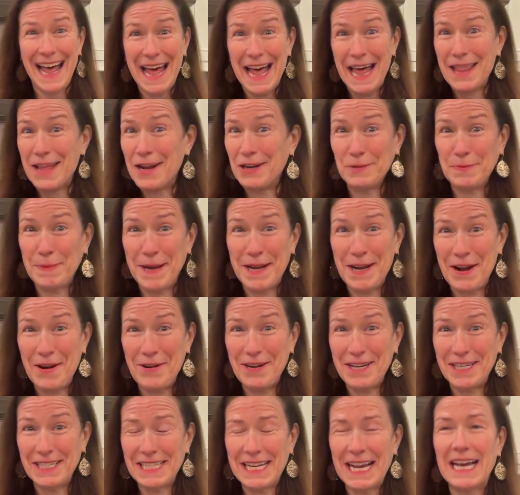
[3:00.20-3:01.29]
There's been no
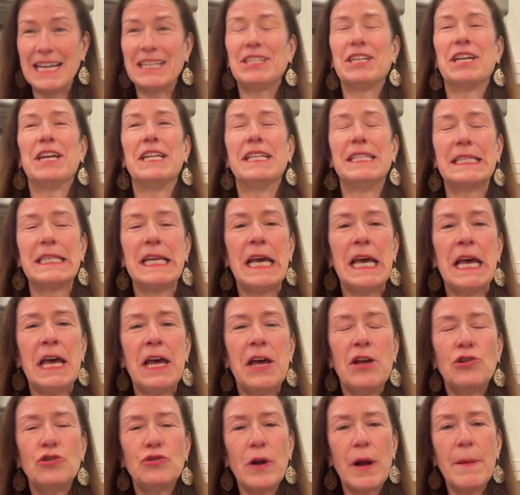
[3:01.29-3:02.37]
discussions.
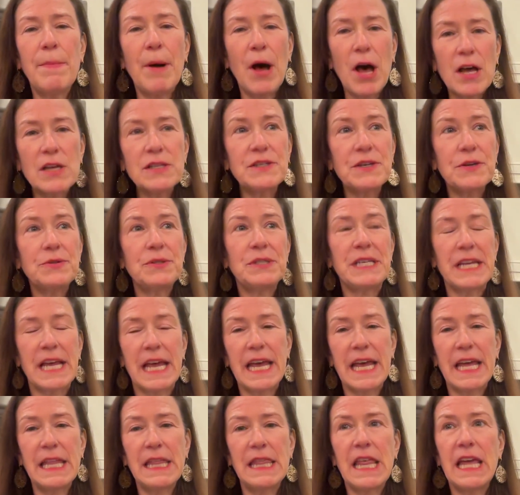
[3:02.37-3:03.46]
Trump also
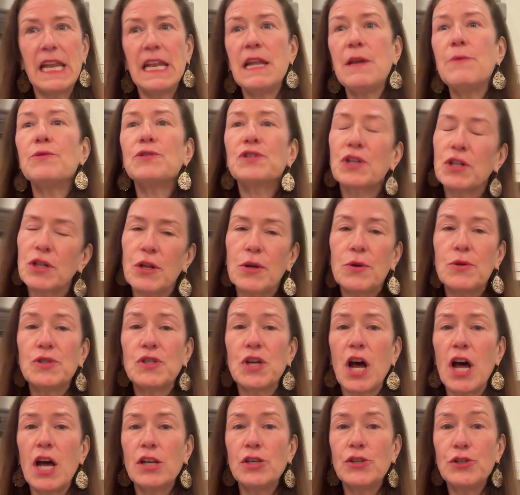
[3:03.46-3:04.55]
said that he was close
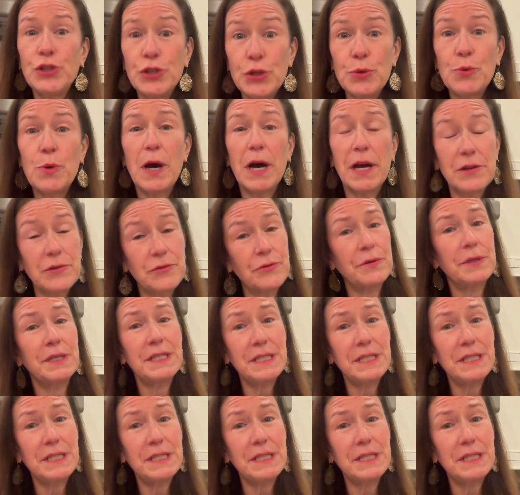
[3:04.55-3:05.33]
on 200